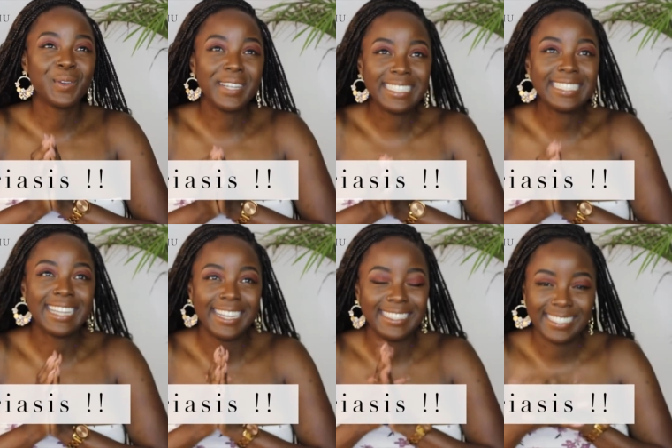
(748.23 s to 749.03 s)

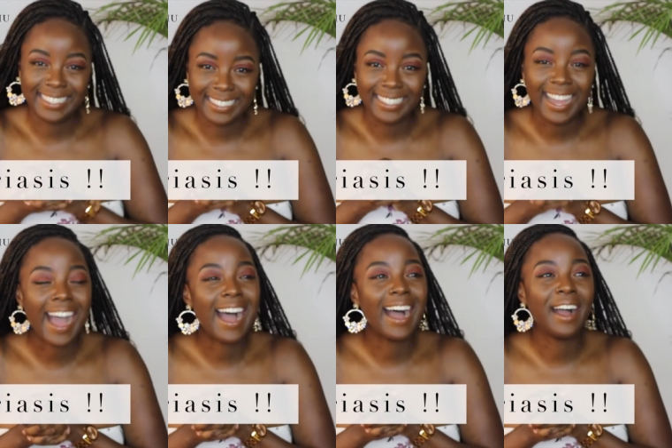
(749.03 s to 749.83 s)
2019, um,
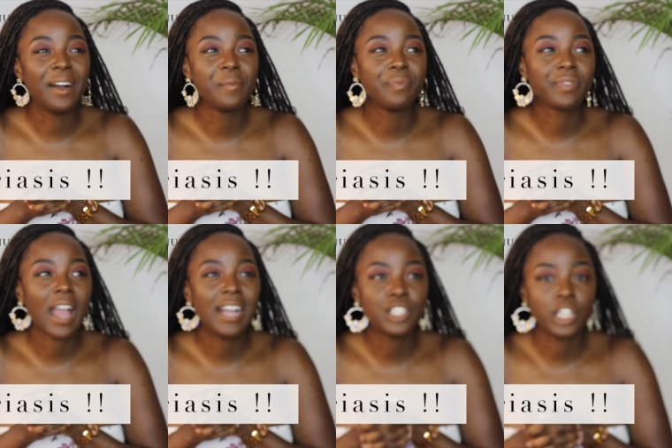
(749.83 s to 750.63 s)

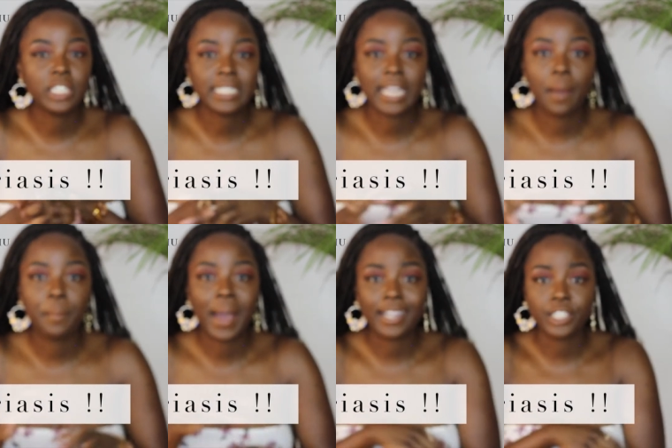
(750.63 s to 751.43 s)
I started to
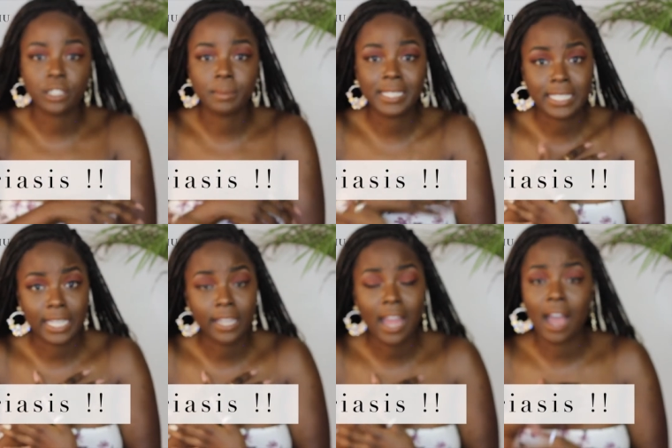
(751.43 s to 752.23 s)
get patches on my
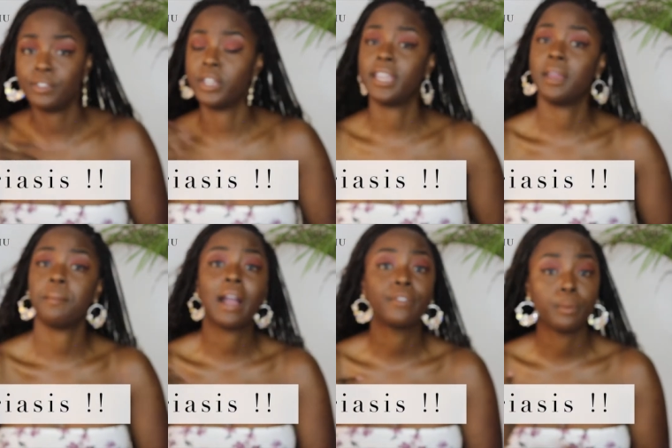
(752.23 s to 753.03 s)
skin after I
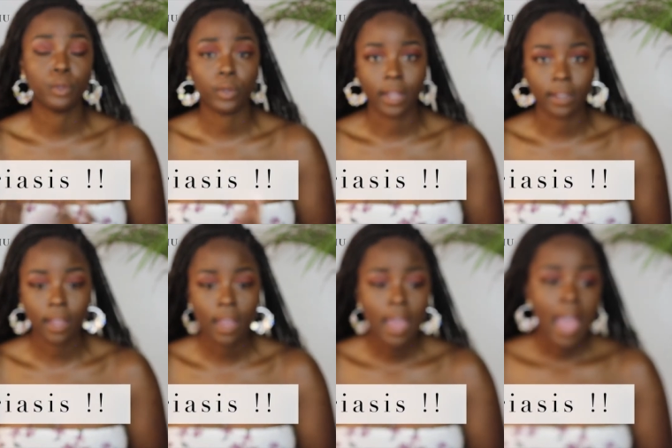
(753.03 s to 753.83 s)
came back from
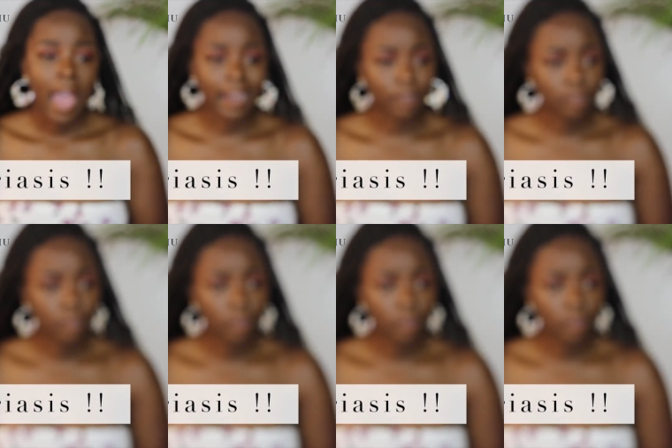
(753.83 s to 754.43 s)
Uganda. And I don't